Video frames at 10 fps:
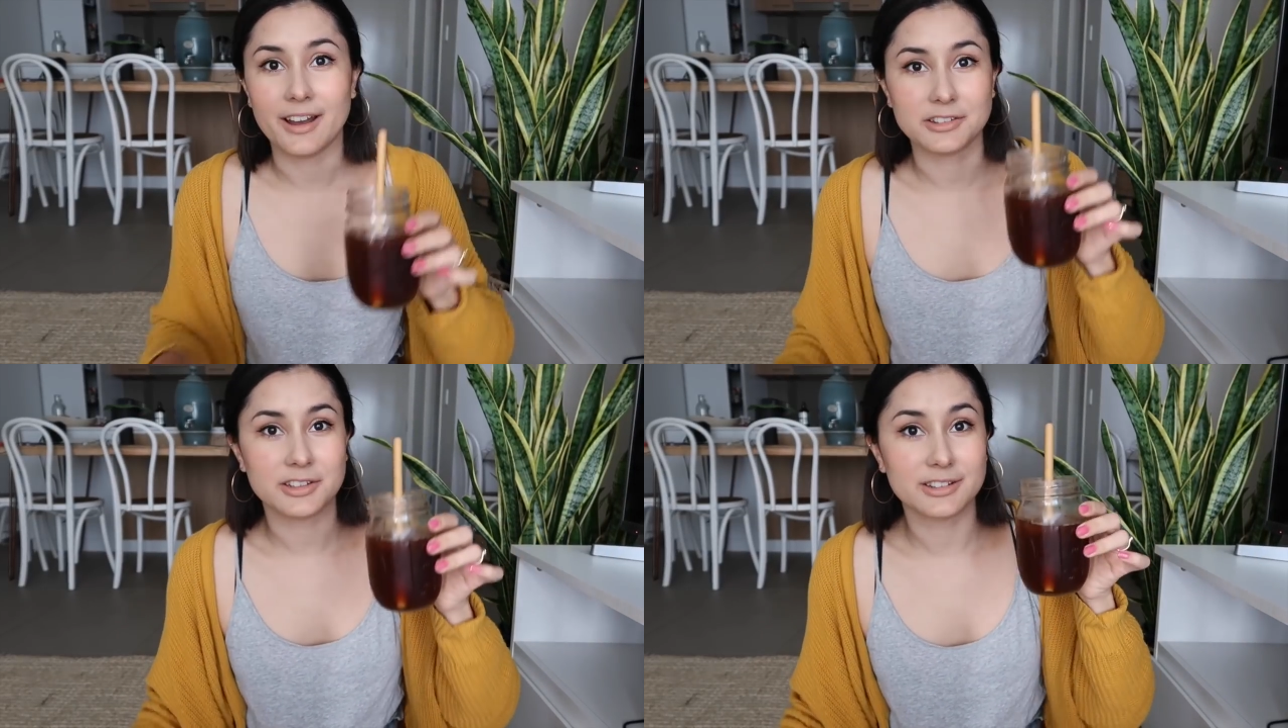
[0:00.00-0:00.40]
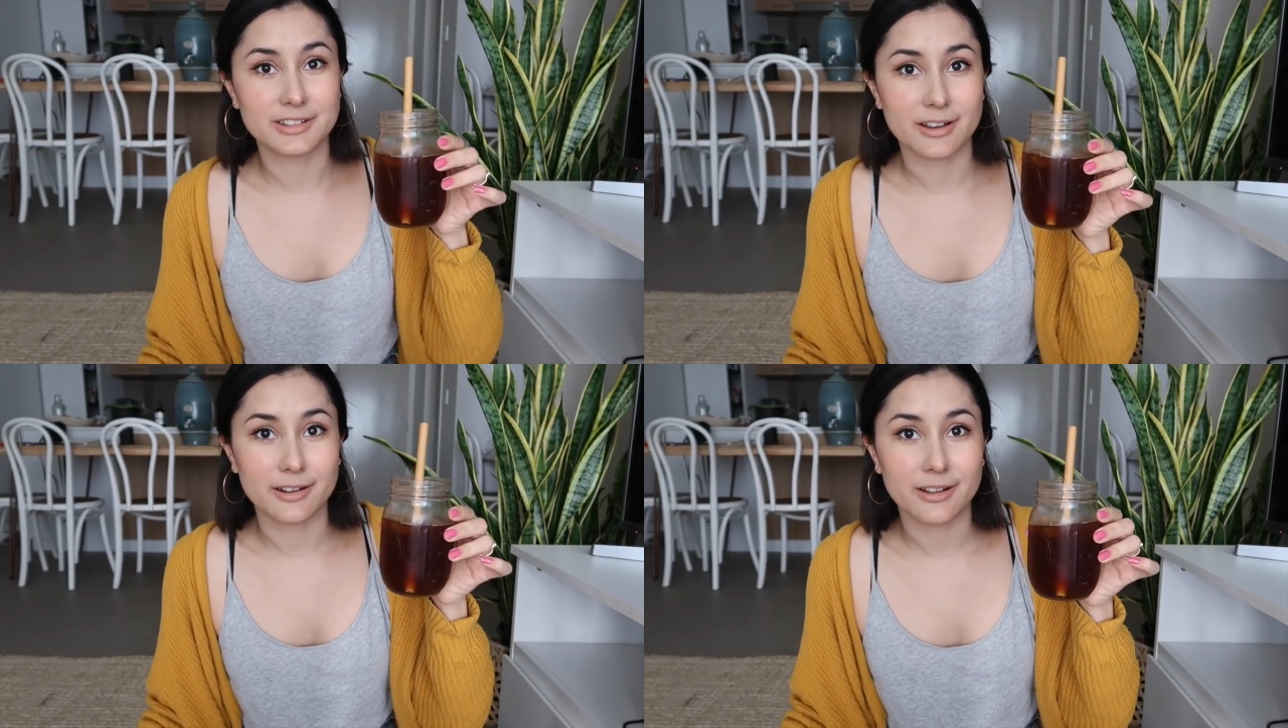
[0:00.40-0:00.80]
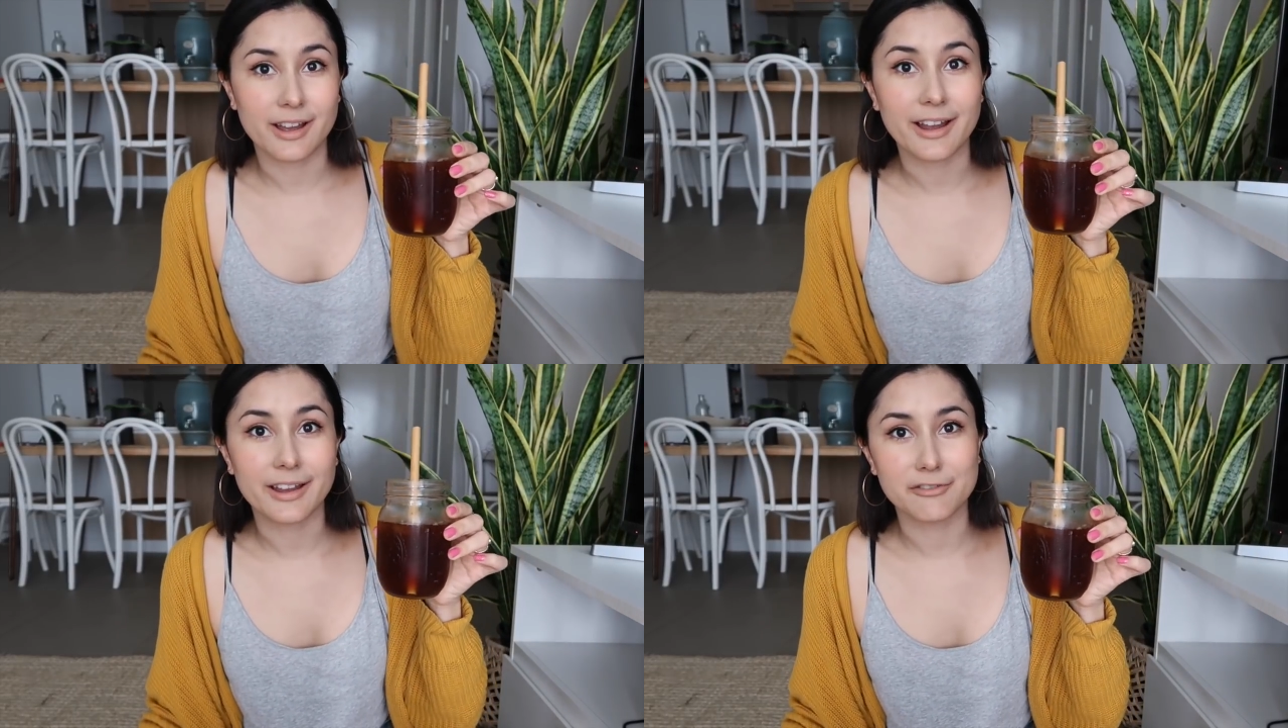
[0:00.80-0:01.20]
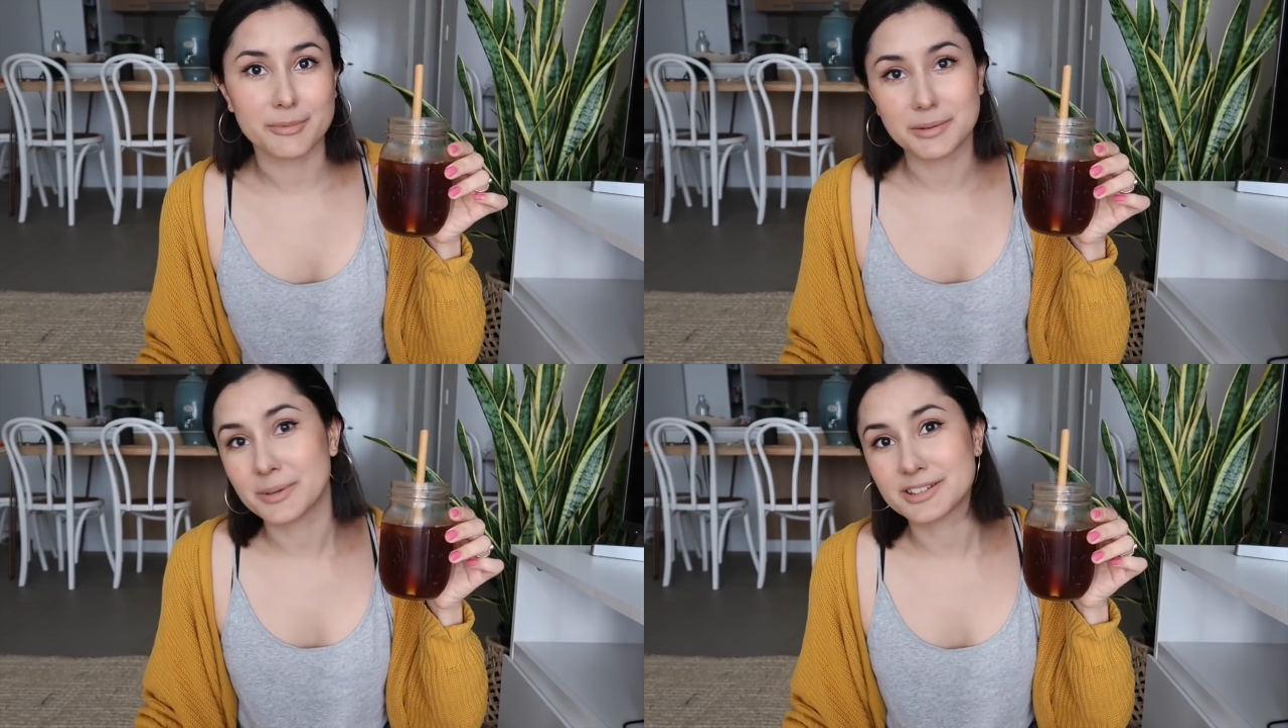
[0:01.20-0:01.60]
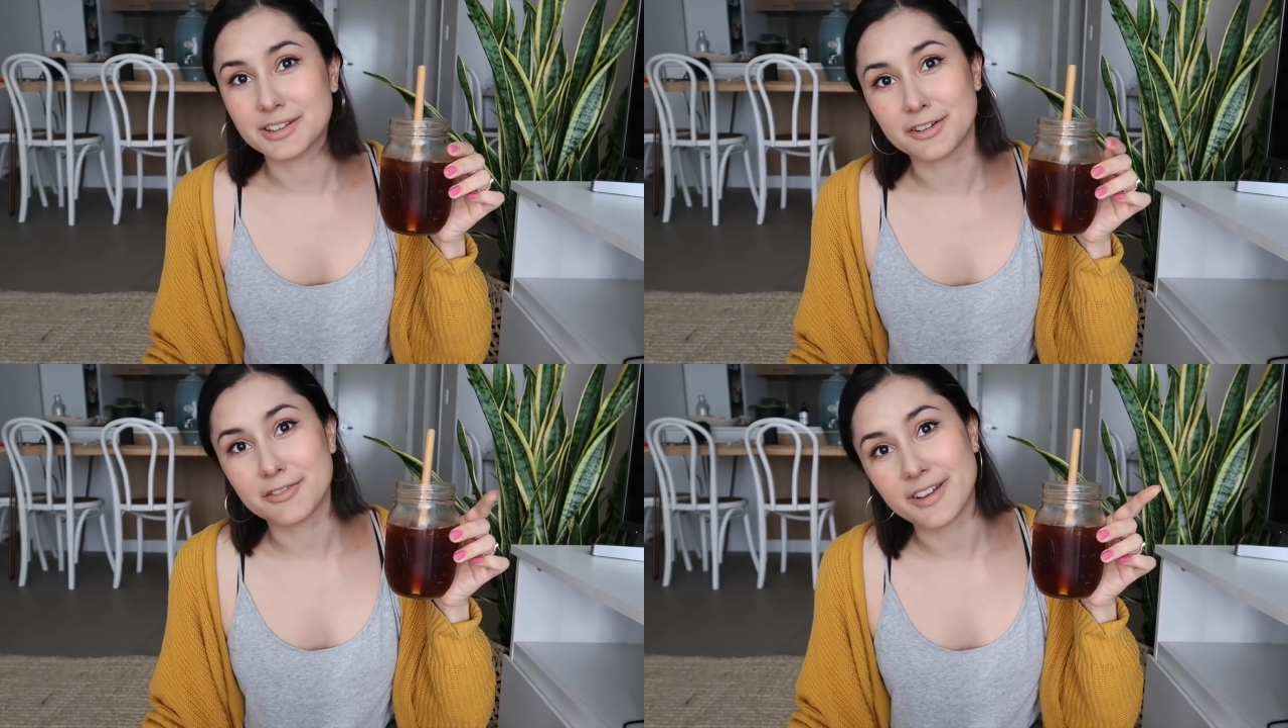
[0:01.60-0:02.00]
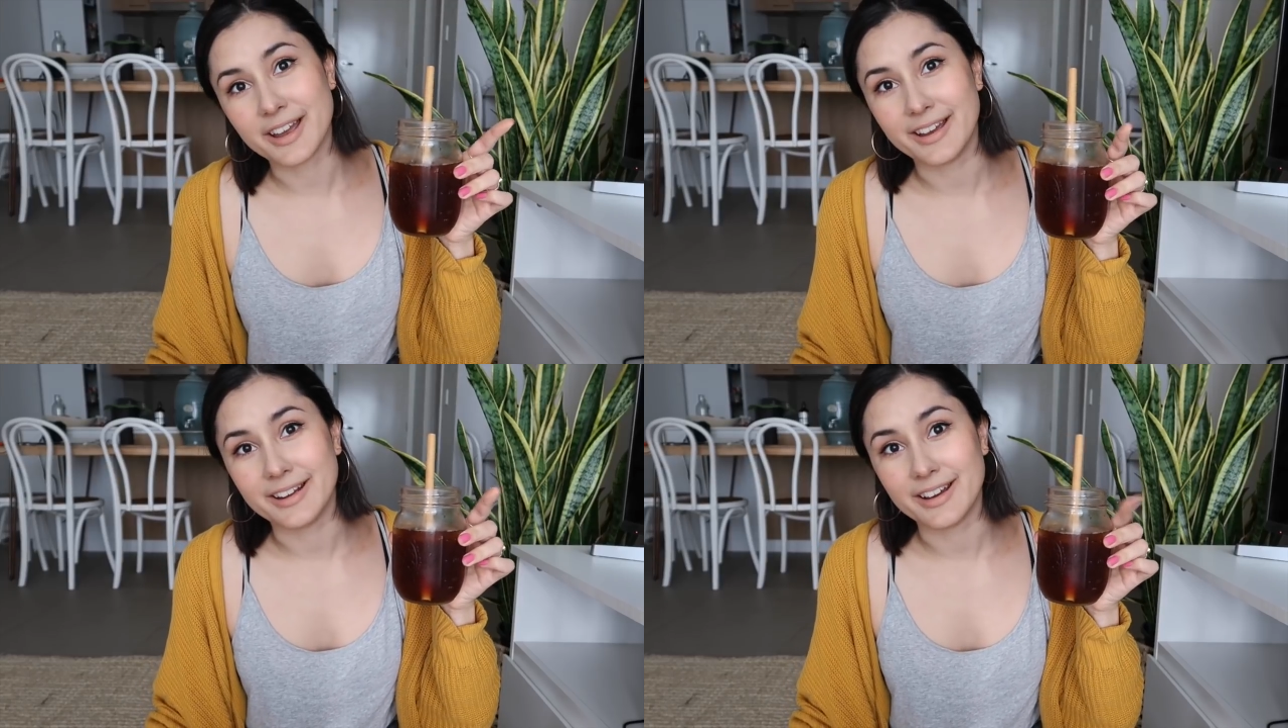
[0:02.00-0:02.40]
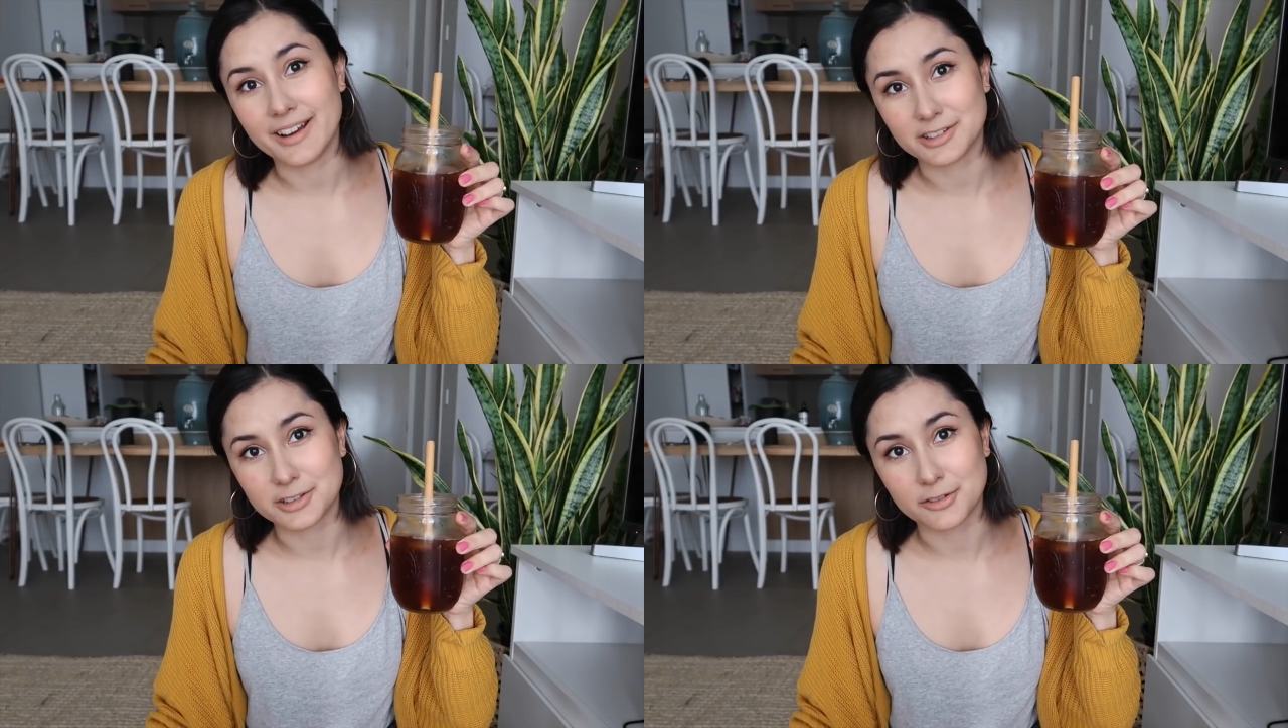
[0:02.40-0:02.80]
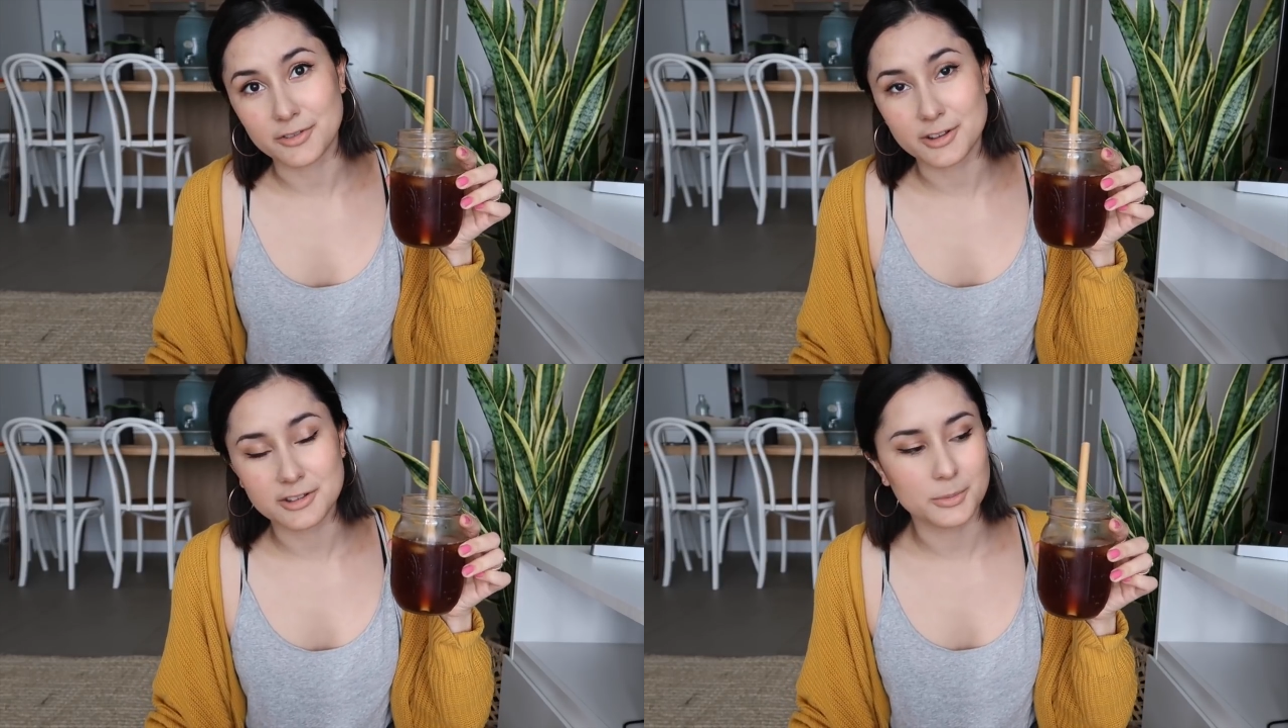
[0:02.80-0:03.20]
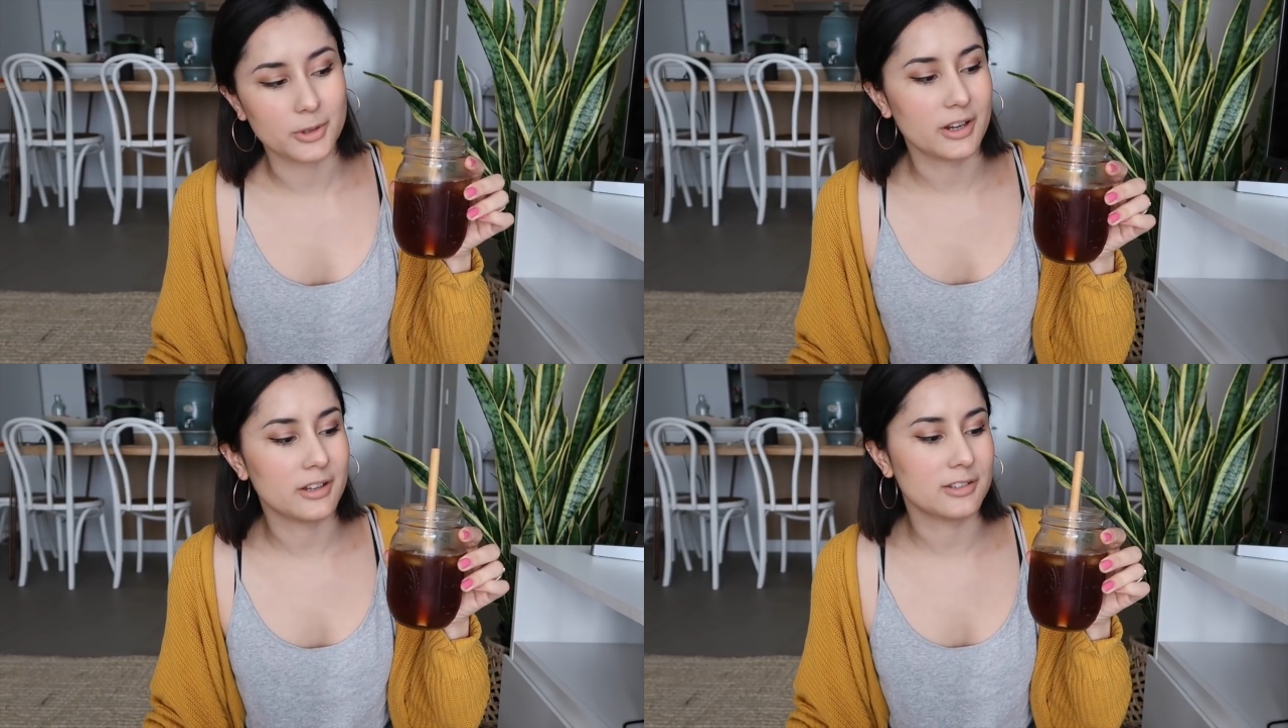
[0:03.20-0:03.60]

As you can tell, I have made myself an iced coffee this morning.